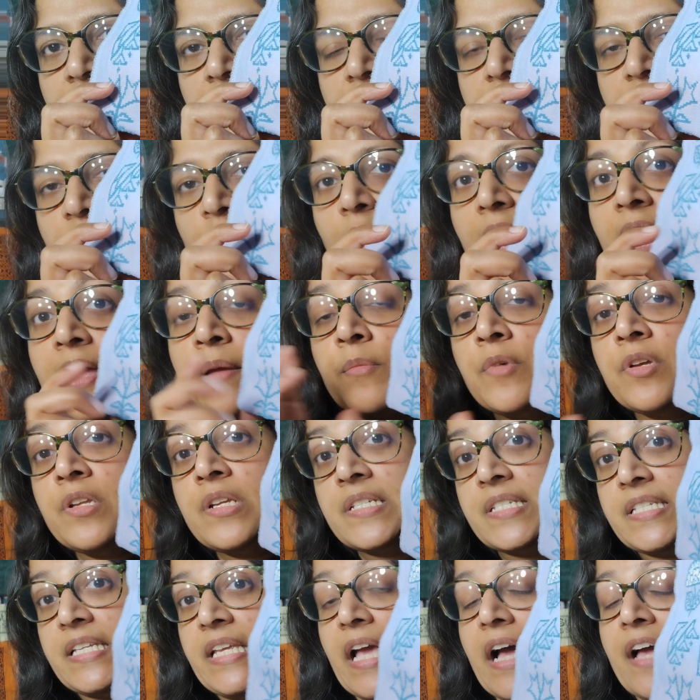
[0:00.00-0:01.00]
So I'm
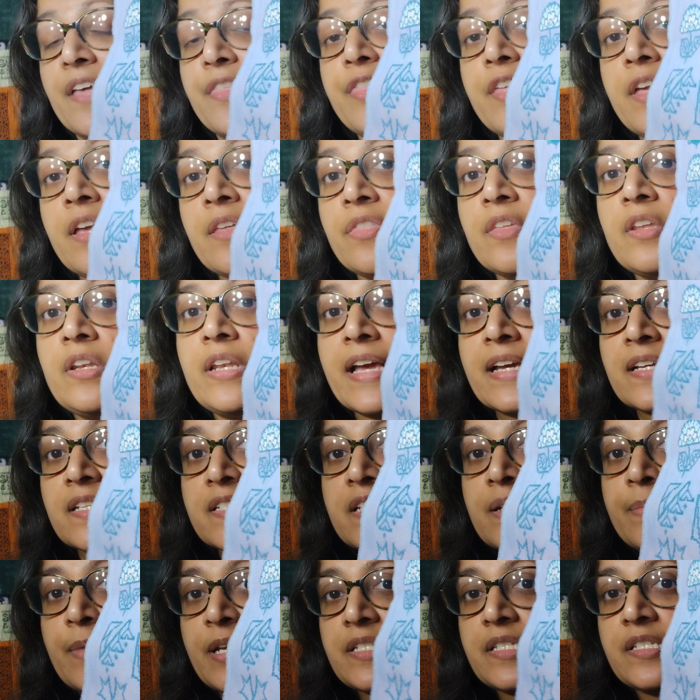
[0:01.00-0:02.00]
going to see. I think the
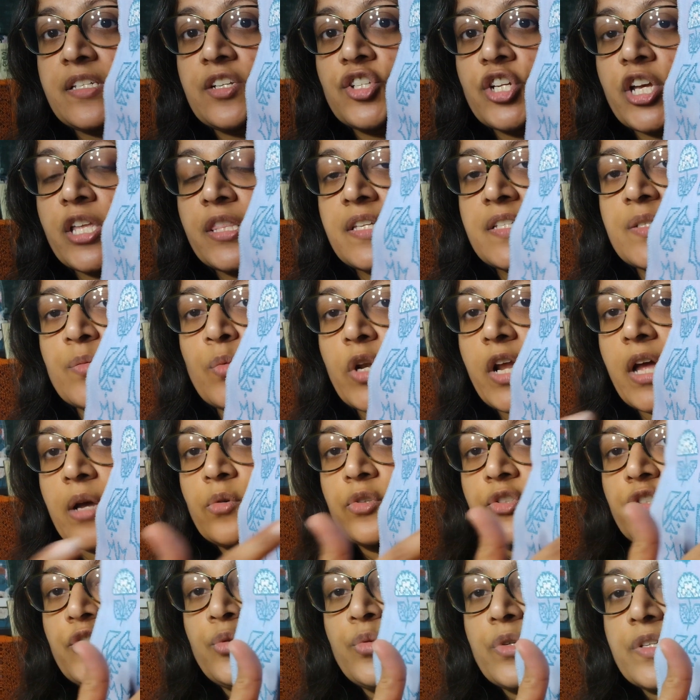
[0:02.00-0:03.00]
next time I stitch on this, what I
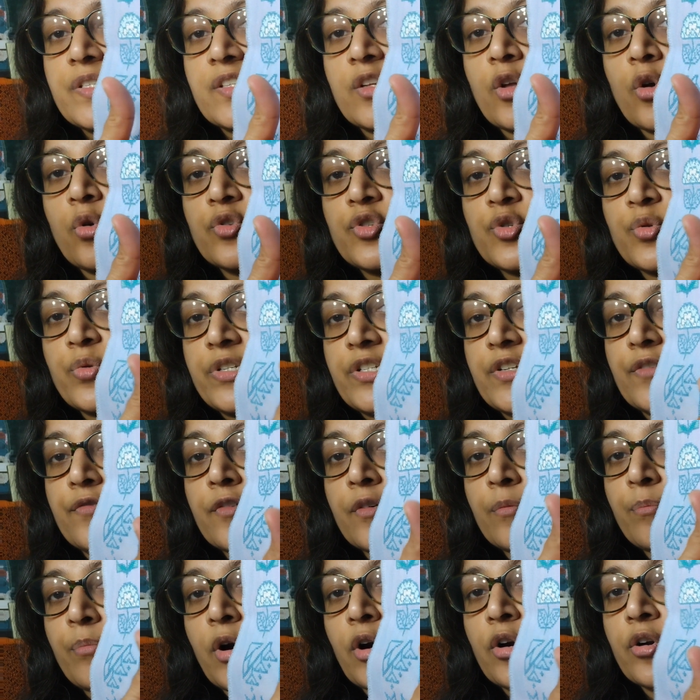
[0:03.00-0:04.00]
will do is go to a
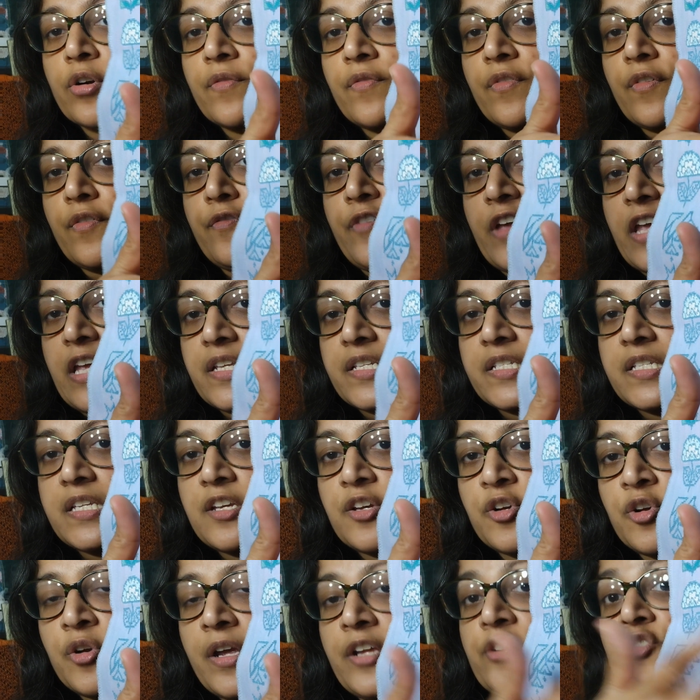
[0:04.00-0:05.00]
different part of the face
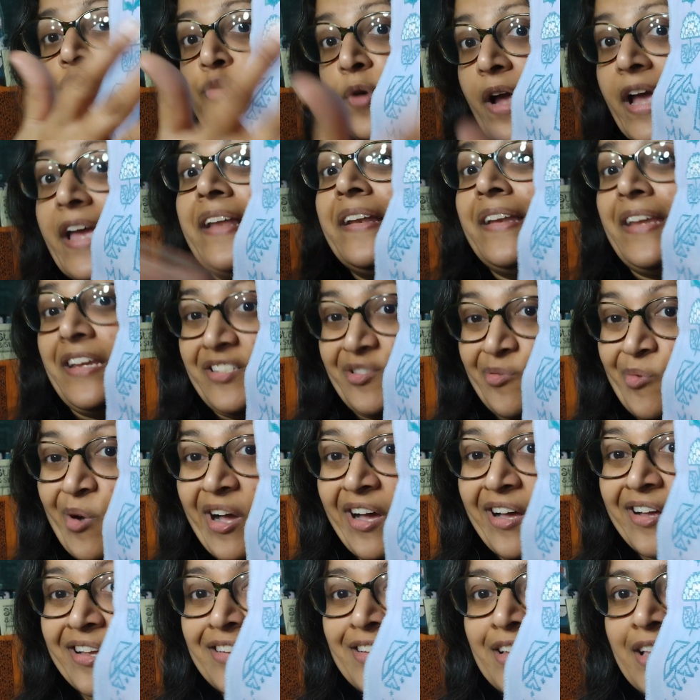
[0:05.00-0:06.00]
here and try it in
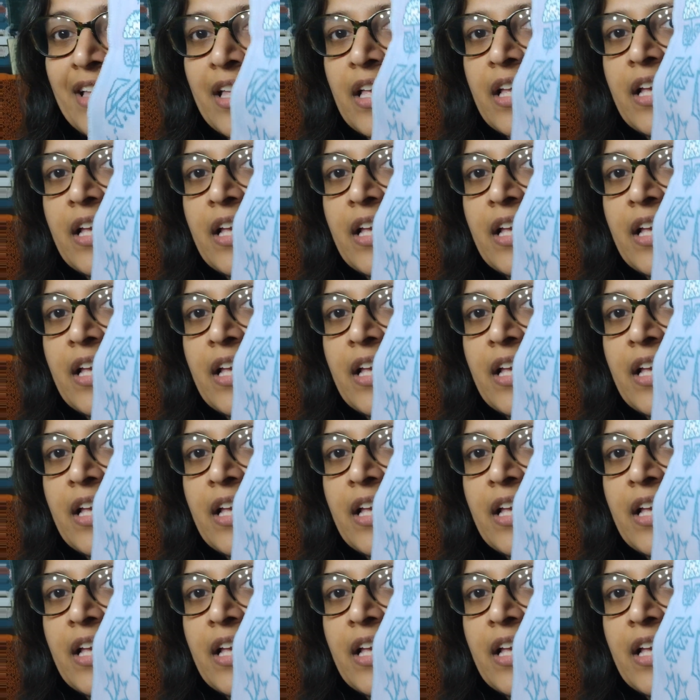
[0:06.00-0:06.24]
étoile